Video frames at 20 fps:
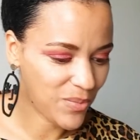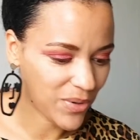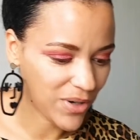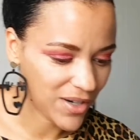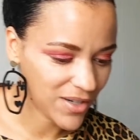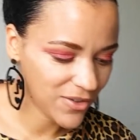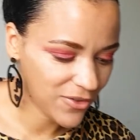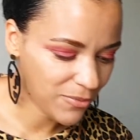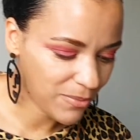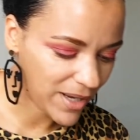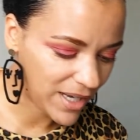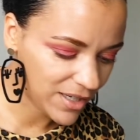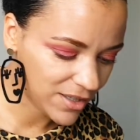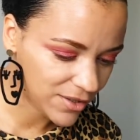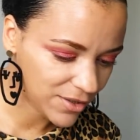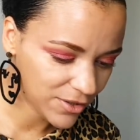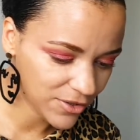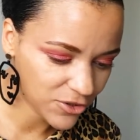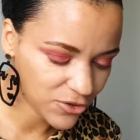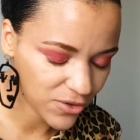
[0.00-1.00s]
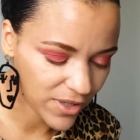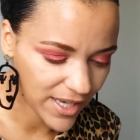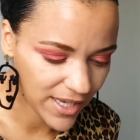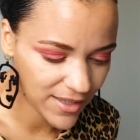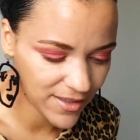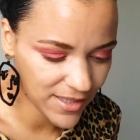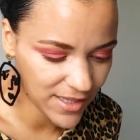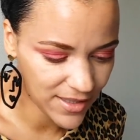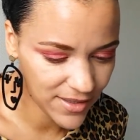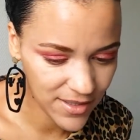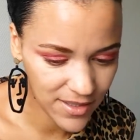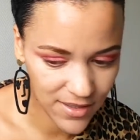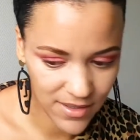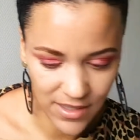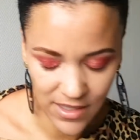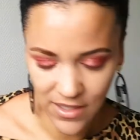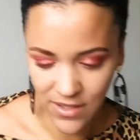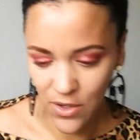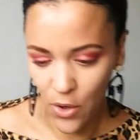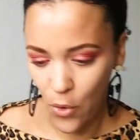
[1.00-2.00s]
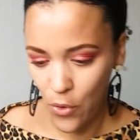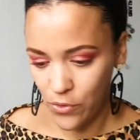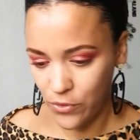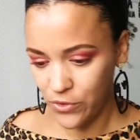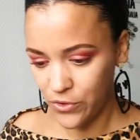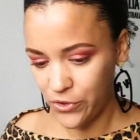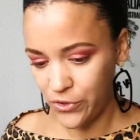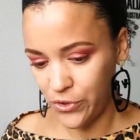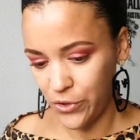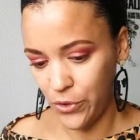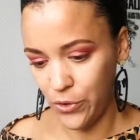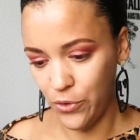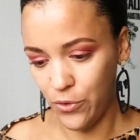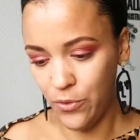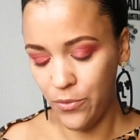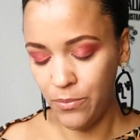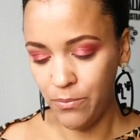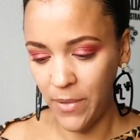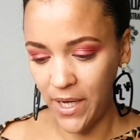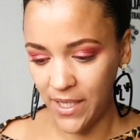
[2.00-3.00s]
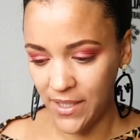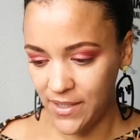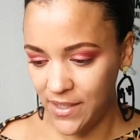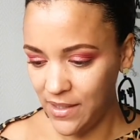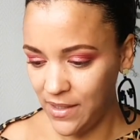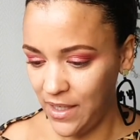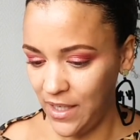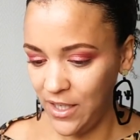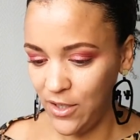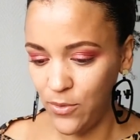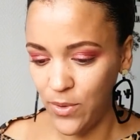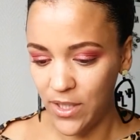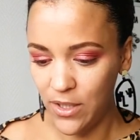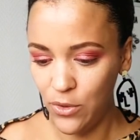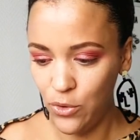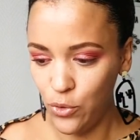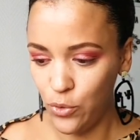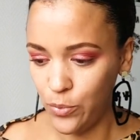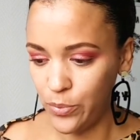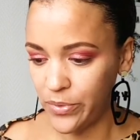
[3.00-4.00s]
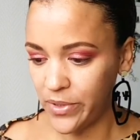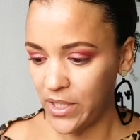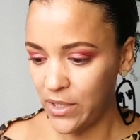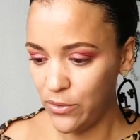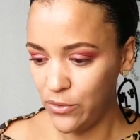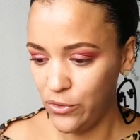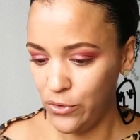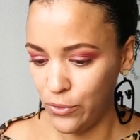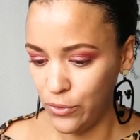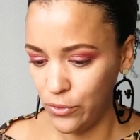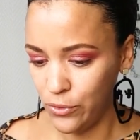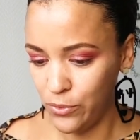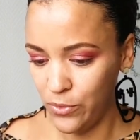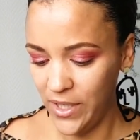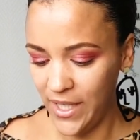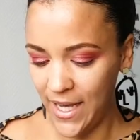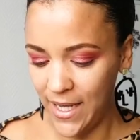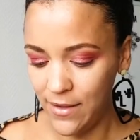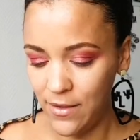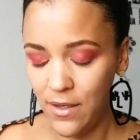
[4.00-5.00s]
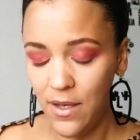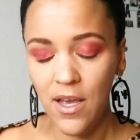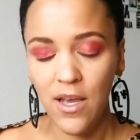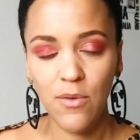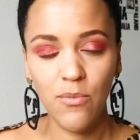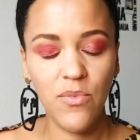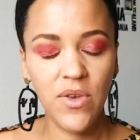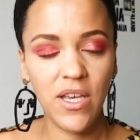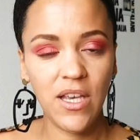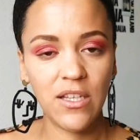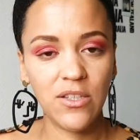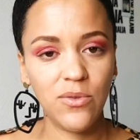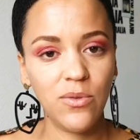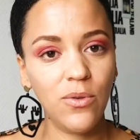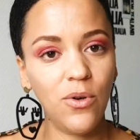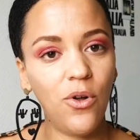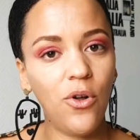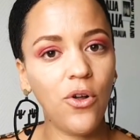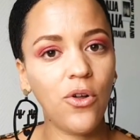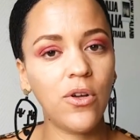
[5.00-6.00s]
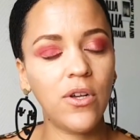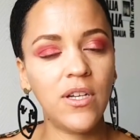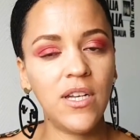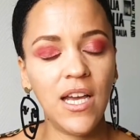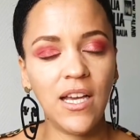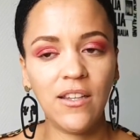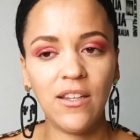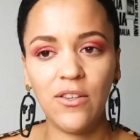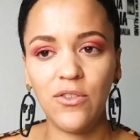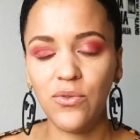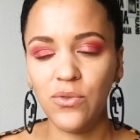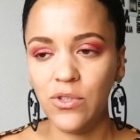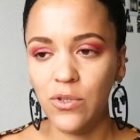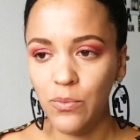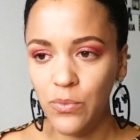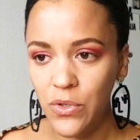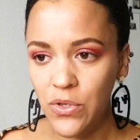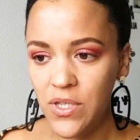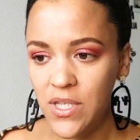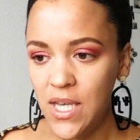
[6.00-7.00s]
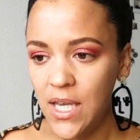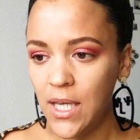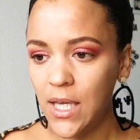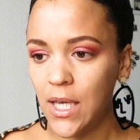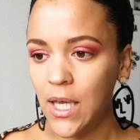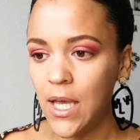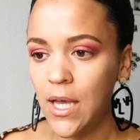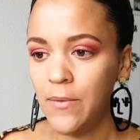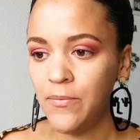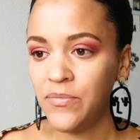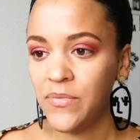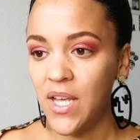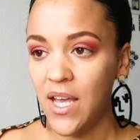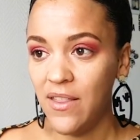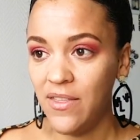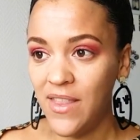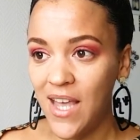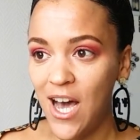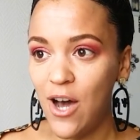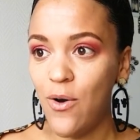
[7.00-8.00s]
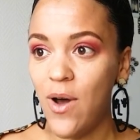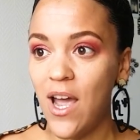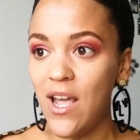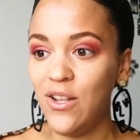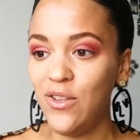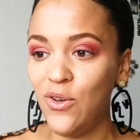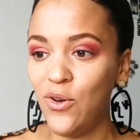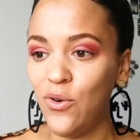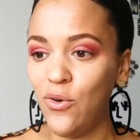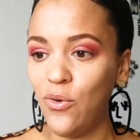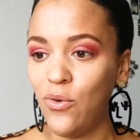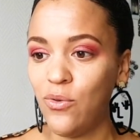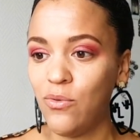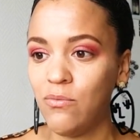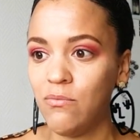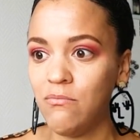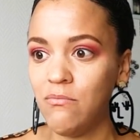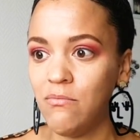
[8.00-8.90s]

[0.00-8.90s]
part of my cultural identity is also Martinique, Guadeloupe, Réunion, Guyane, because we were all connected through the music. And now I know,